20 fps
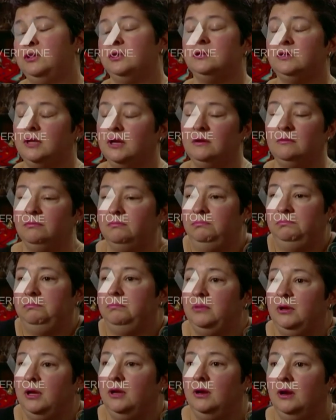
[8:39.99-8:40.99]
just did,
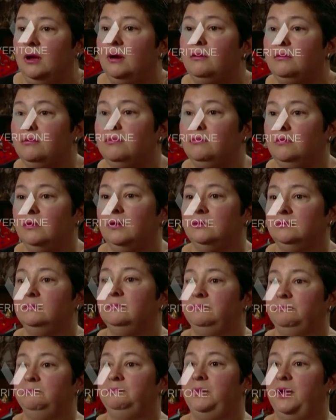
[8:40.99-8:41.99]
you know, what
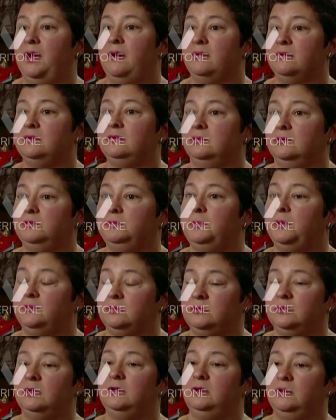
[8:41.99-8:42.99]
parents are
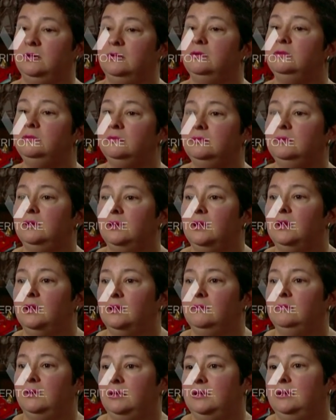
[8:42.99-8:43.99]
supposed to do,
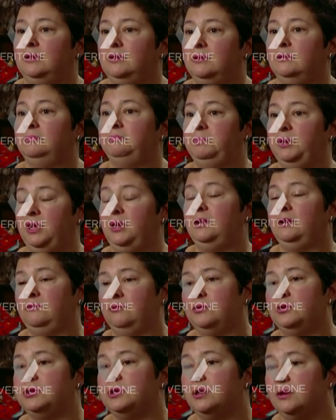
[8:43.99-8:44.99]
what the
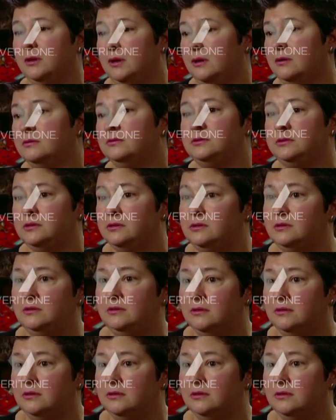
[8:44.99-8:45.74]
pediatrician tells you to